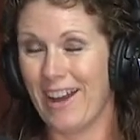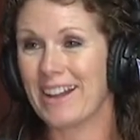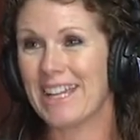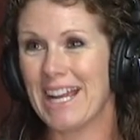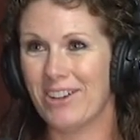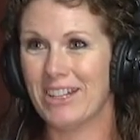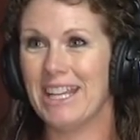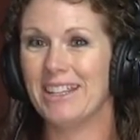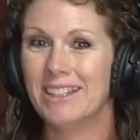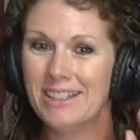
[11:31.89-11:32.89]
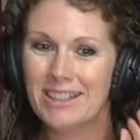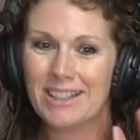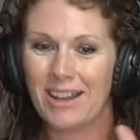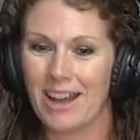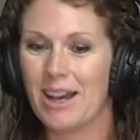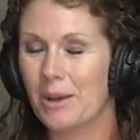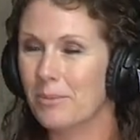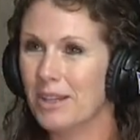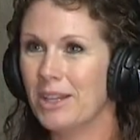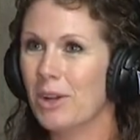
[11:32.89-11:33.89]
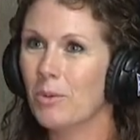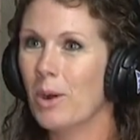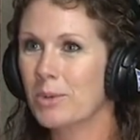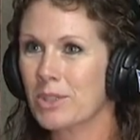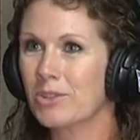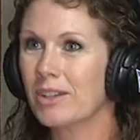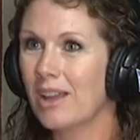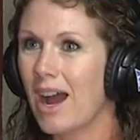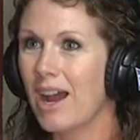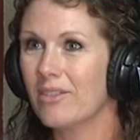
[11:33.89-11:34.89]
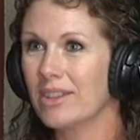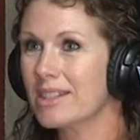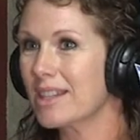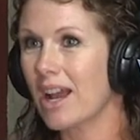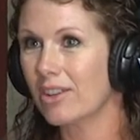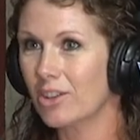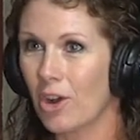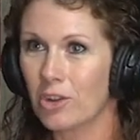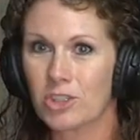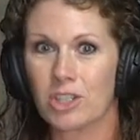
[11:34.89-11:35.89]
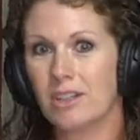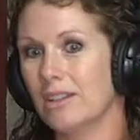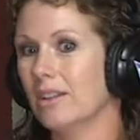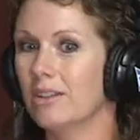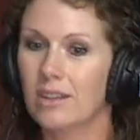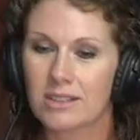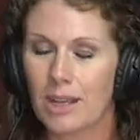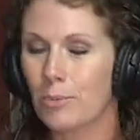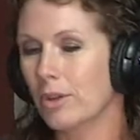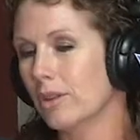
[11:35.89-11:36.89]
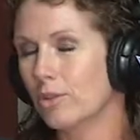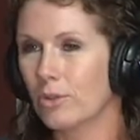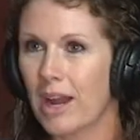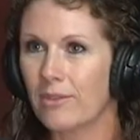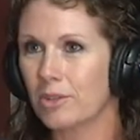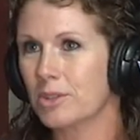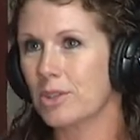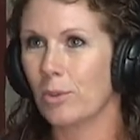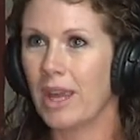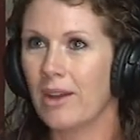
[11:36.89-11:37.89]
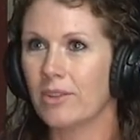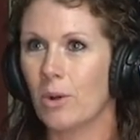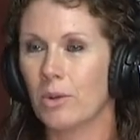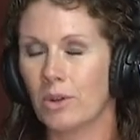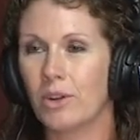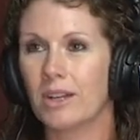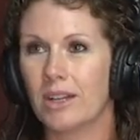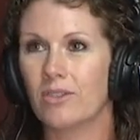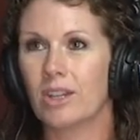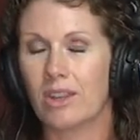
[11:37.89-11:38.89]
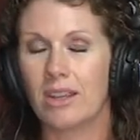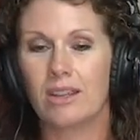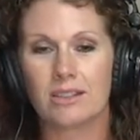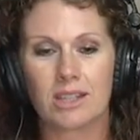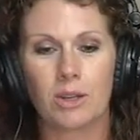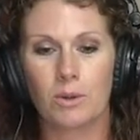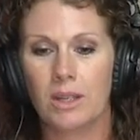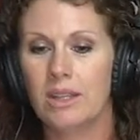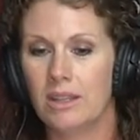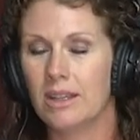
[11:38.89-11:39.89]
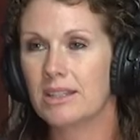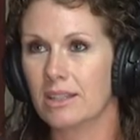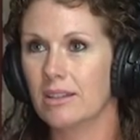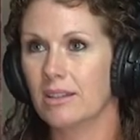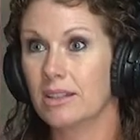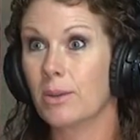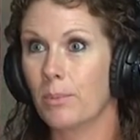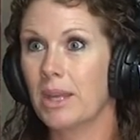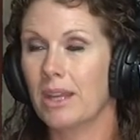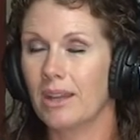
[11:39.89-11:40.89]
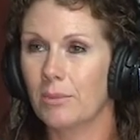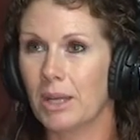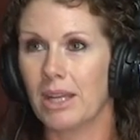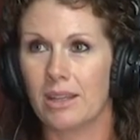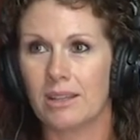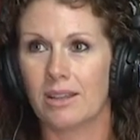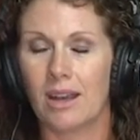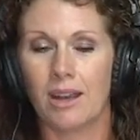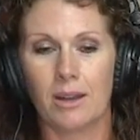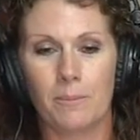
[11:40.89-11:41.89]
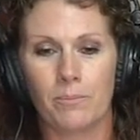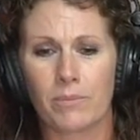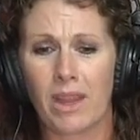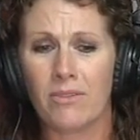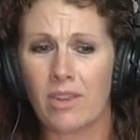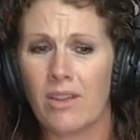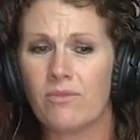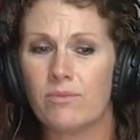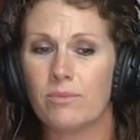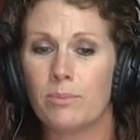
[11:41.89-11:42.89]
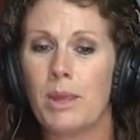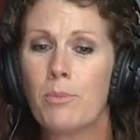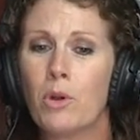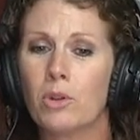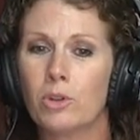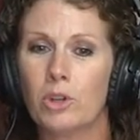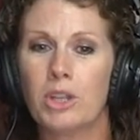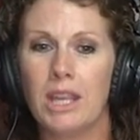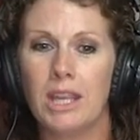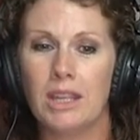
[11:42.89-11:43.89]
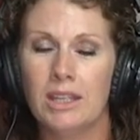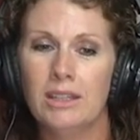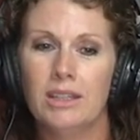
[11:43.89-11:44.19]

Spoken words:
not counting what was on the live and the silent auction and the separate little raffles that we have going on and everything. So it's a big if people are looking,